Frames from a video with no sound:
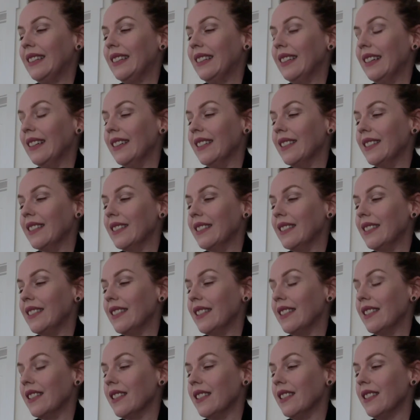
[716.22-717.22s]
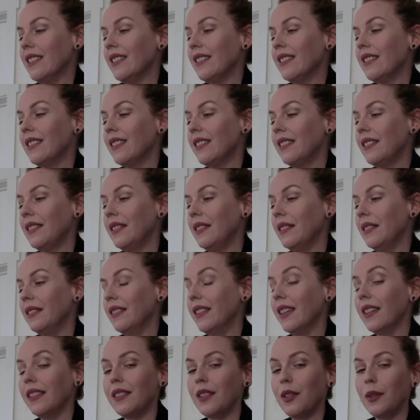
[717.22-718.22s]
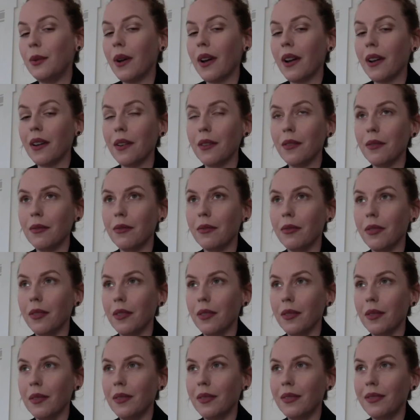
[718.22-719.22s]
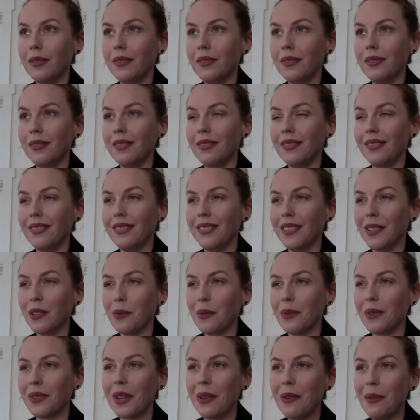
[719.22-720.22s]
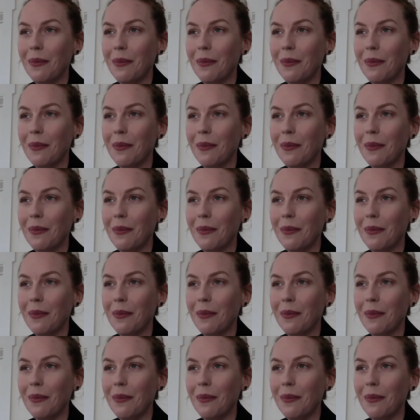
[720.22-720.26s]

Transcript: And then you have there's a